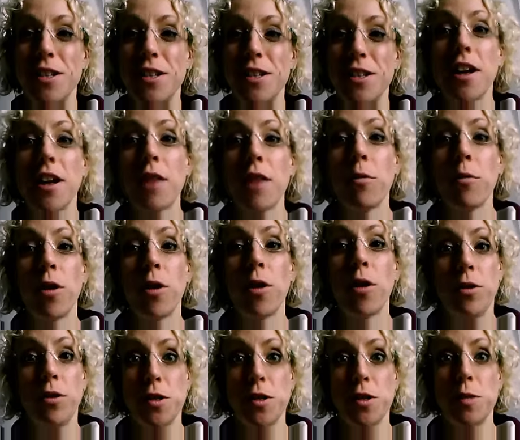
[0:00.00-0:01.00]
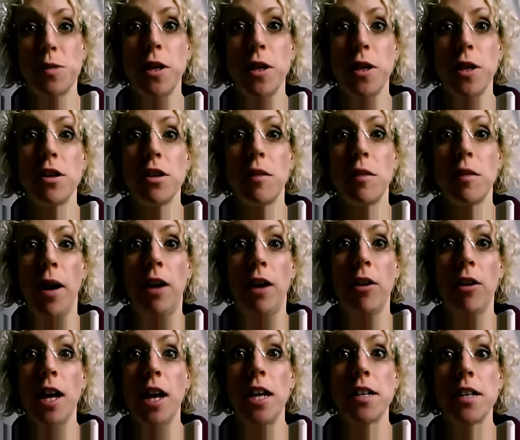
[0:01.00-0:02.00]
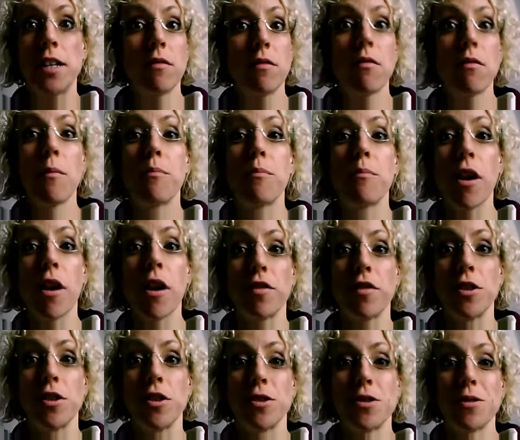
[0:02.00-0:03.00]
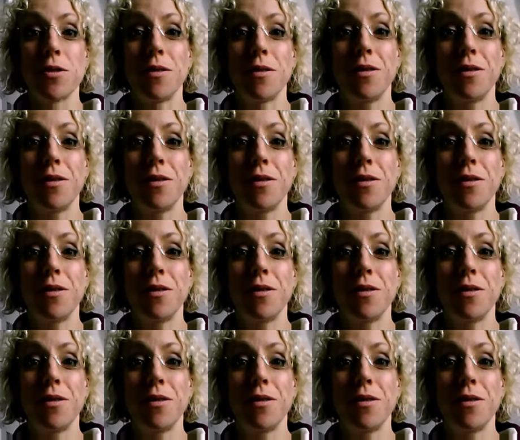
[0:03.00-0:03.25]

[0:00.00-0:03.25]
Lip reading: Today what I want to speak to you about is breakfast,